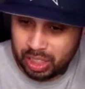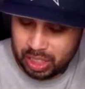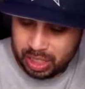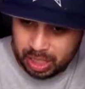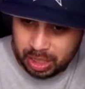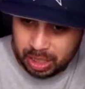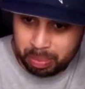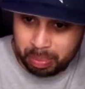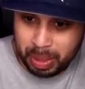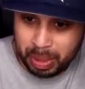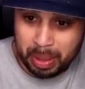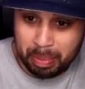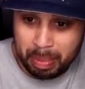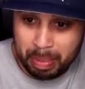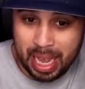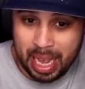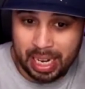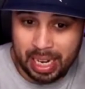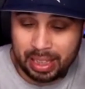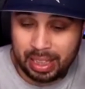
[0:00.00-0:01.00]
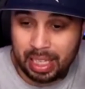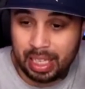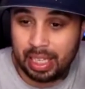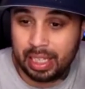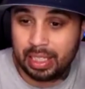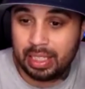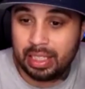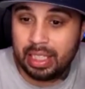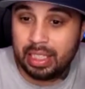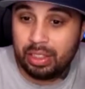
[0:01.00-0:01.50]
this big bad at the
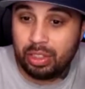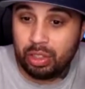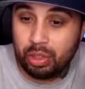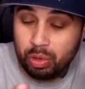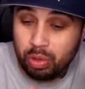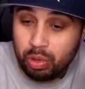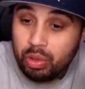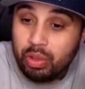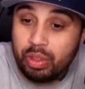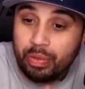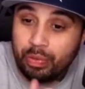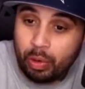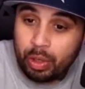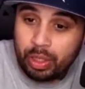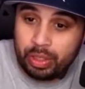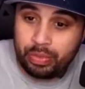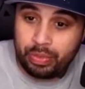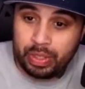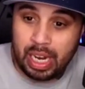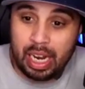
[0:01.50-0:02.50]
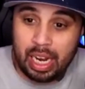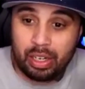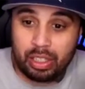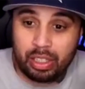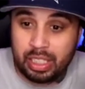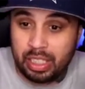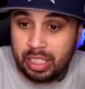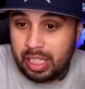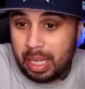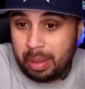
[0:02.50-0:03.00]
end. Did you do the voice for that
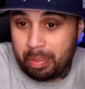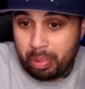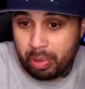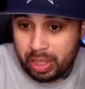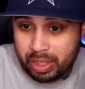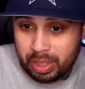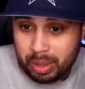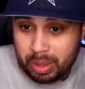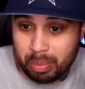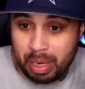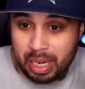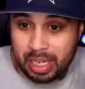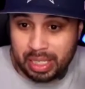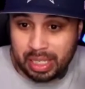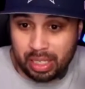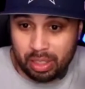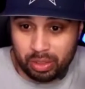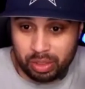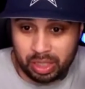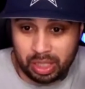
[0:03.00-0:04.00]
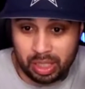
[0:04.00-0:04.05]
or did they bring somebody else